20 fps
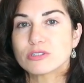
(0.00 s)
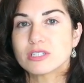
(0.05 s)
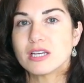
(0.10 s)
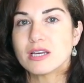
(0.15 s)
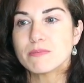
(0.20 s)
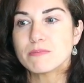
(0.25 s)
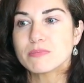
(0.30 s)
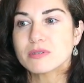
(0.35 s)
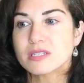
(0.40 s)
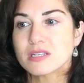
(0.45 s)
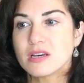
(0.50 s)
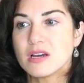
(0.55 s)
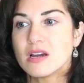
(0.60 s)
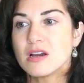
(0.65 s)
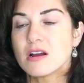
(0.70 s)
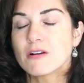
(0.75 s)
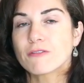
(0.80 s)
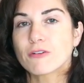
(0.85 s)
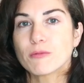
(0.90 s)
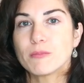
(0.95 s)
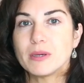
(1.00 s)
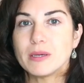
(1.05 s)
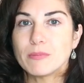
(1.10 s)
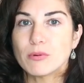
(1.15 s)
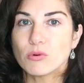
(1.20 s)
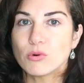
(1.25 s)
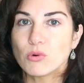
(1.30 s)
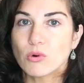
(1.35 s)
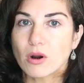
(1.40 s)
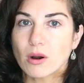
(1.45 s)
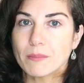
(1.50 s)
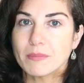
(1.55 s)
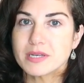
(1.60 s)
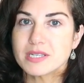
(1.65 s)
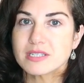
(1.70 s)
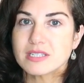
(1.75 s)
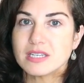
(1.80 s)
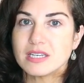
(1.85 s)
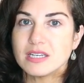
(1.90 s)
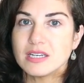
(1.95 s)
tips for people who are
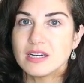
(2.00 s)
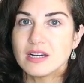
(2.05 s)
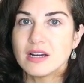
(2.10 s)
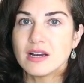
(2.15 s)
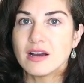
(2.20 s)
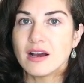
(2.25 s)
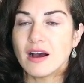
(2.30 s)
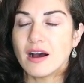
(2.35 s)
busy,